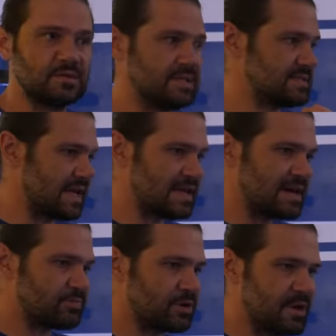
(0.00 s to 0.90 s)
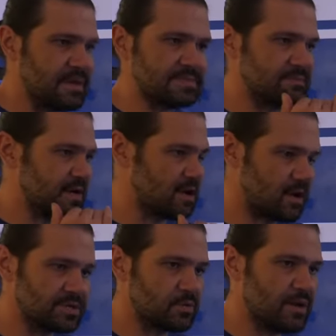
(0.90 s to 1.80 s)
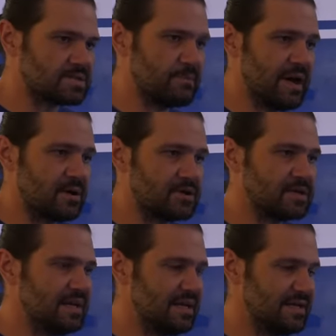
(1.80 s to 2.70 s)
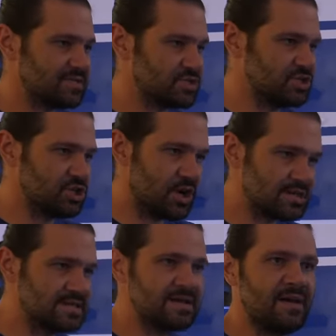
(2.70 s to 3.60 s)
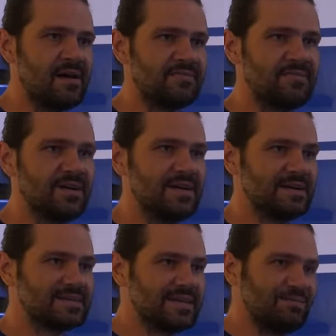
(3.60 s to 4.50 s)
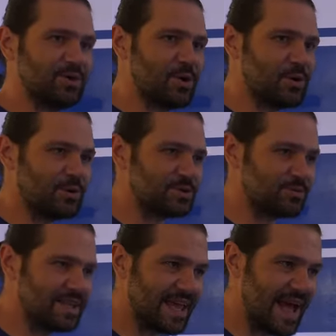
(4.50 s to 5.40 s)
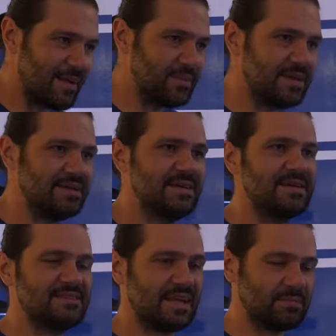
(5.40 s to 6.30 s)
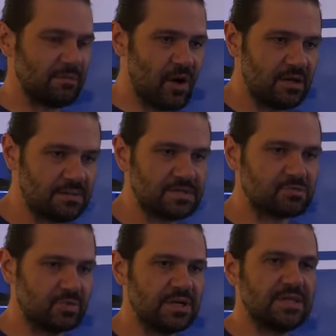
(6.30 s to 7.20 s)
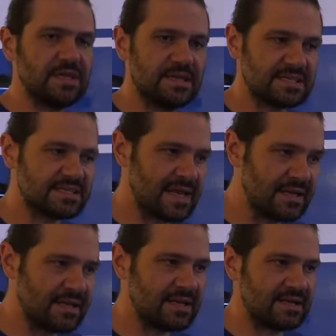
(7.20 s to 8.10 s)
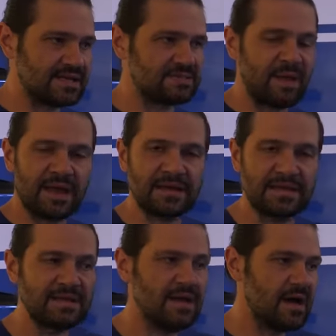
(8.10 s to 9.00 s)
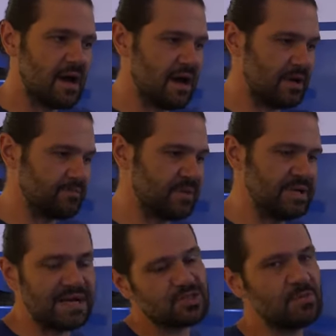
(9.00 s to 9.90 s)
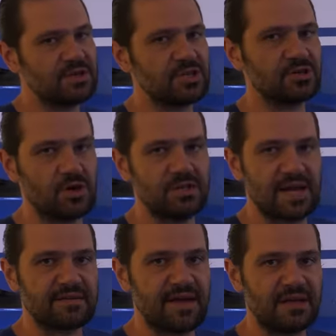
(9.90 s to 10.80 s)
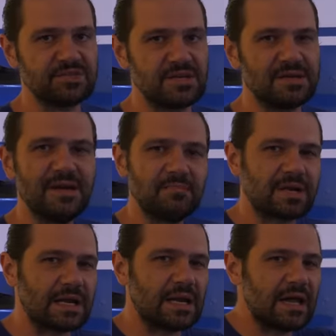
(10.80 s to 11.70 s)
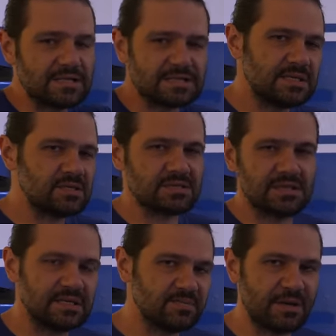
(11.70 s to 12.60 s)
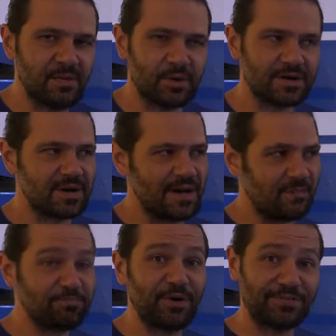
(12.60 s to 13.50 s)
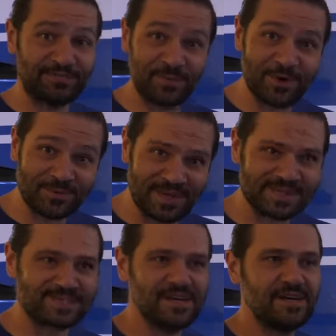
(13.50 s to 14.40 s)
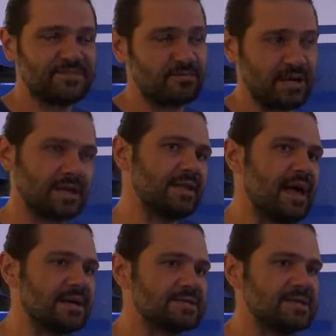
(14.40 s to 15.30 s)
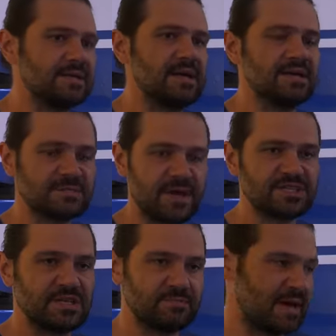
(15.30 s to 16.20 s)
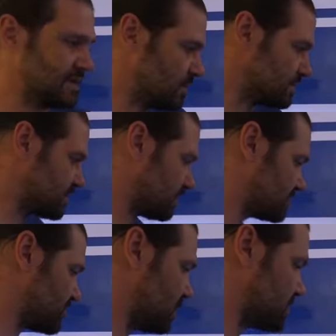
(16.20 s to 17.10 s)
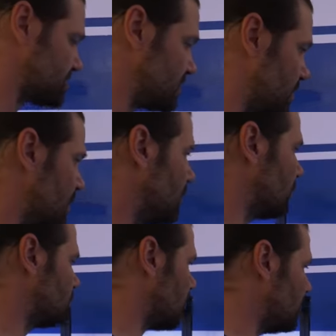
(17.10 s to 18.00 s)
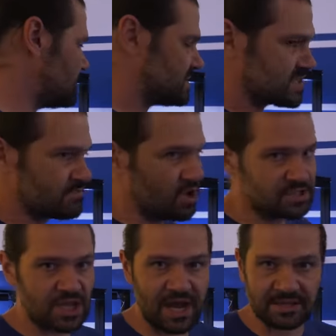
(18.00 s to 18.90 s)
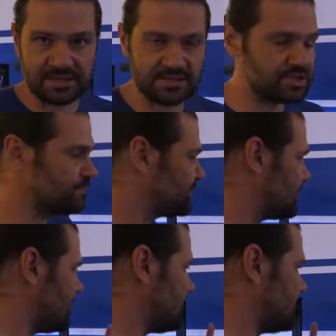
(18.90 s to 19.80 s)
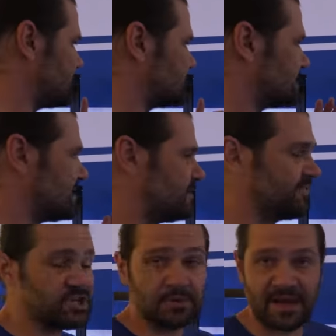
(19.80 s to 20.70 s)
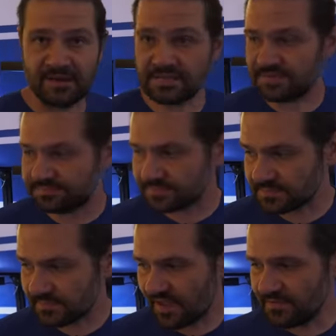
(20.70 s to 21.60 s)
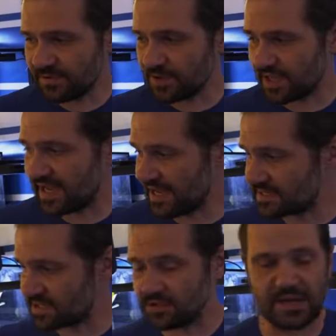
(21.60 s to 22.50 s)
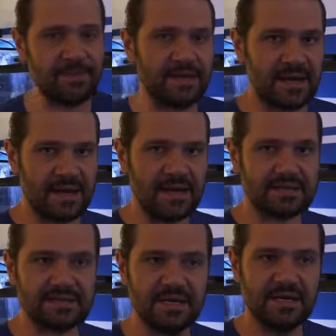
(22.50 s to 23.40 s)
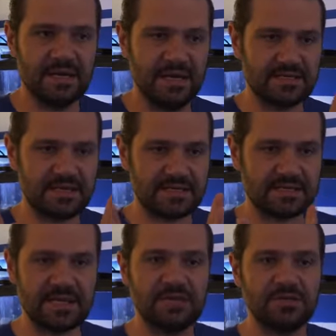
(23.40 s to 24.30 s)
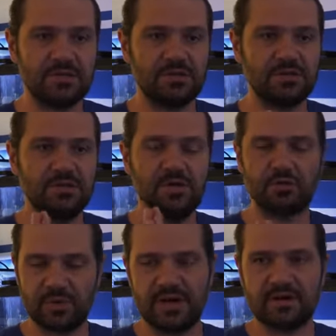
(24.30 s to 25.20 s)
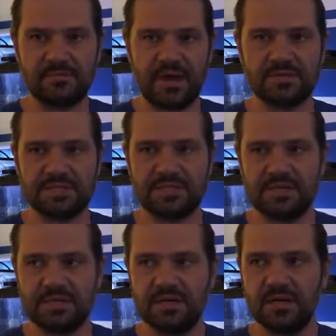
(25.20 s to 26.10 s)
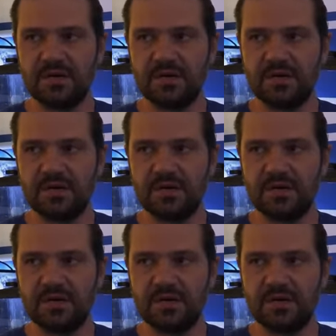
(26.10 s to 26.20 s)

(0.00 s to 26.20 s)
with these AI Primes, about 100 watts of power. It's just enough to keep the corals really happy, to keep the polyps really extending and expanding, but not too much to grow a lot of algae. But I'd like to see just a little bit more performance from my Galaxia and especially my gold torch corals. So one small challenge is the official mount for the Kessil AP9X is a center rear mounted